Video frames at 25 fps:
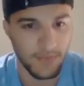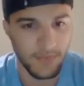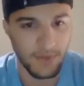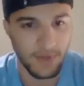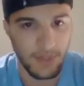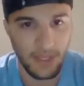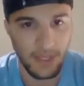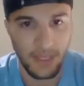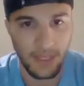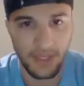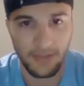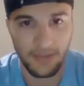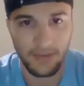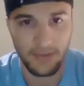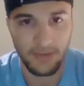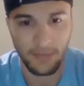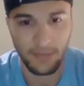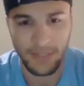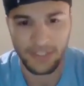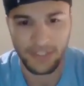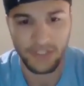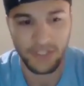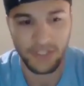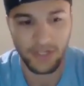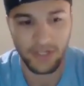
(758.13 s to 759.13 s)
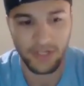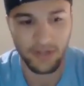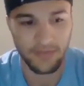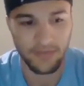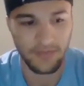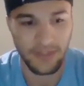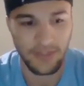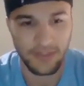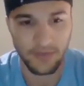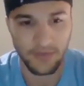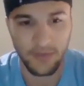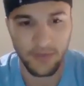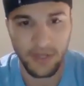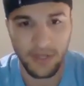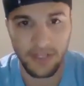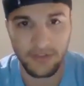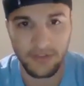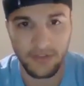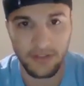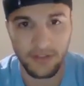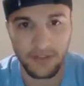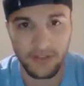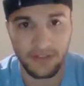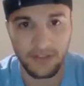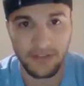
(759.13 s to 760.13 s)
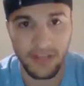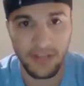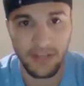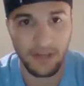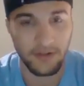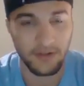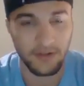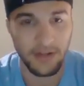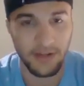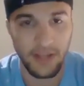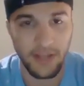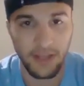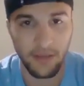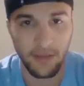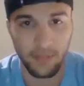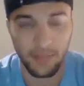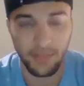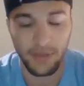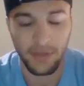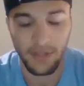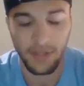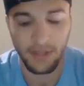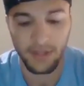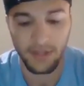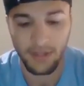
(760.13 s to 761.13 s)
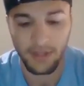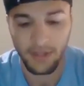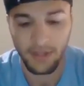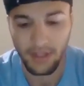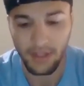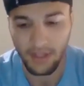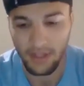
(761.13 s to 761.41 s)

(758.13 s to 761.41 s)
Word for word: and I'm not sure if that's why he turned it down or not, but